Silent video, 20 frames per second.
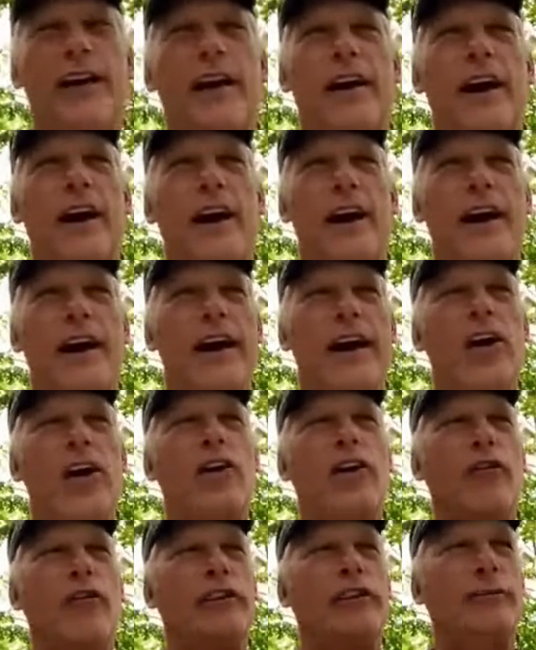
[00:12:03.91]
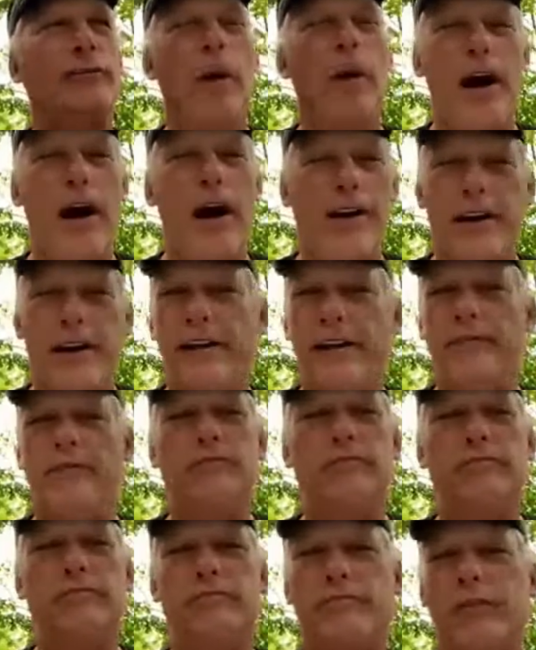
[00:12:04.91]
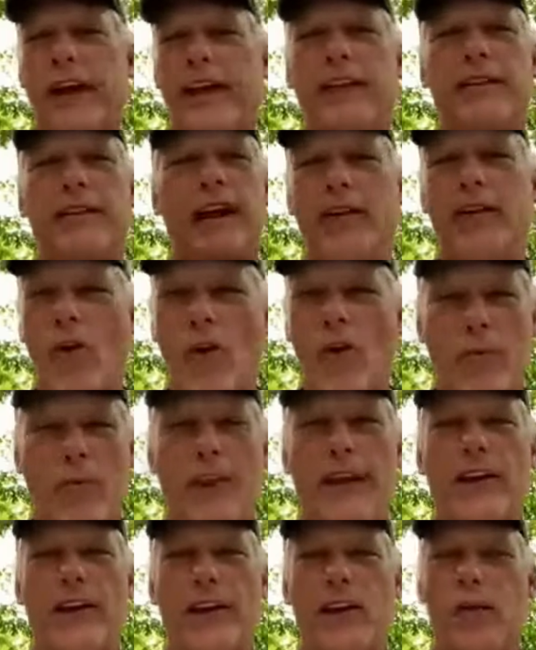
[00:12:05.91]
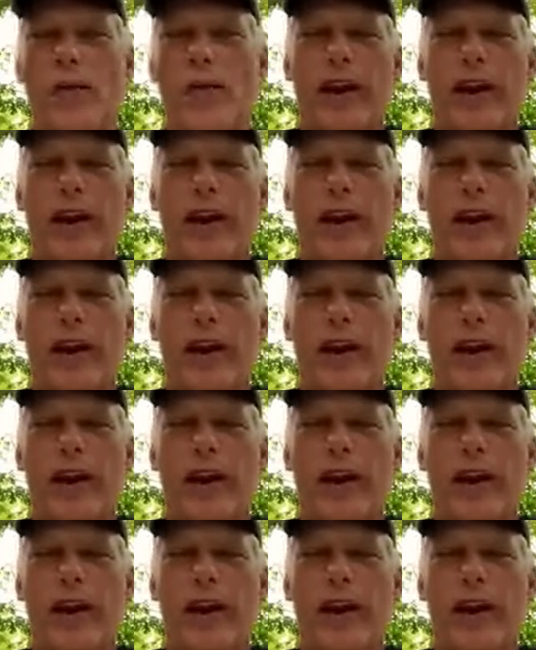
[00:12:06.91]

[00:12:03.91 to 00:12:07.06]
elk are responding like they normally do.